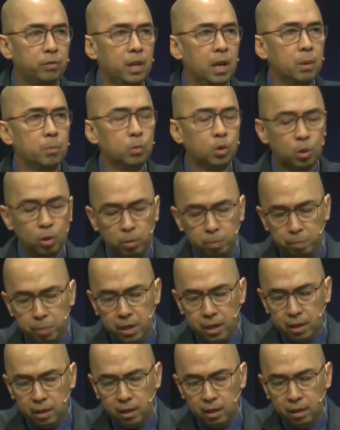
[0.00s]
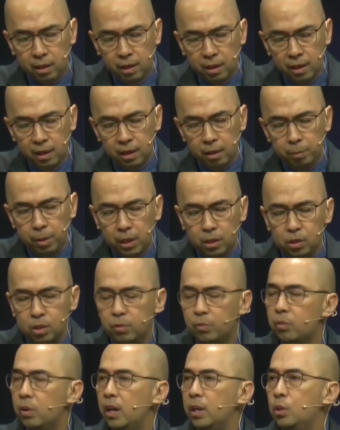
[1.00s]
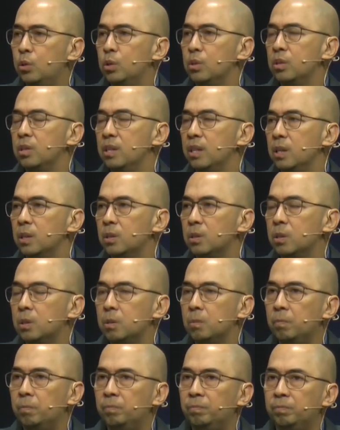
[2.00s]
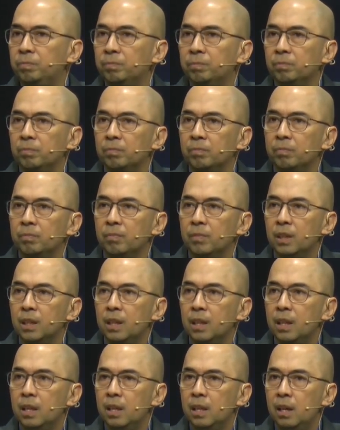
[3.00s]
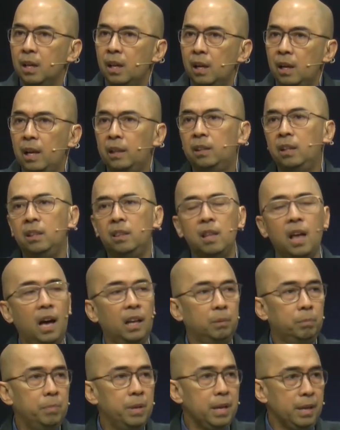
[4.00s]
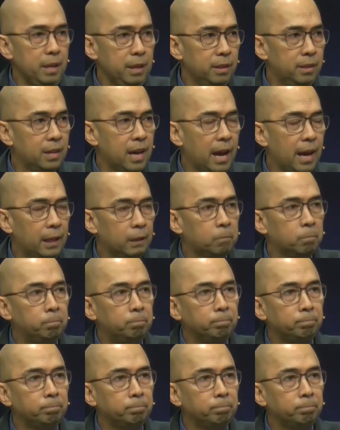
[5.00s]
of them should be because of righteousness. Let it not be that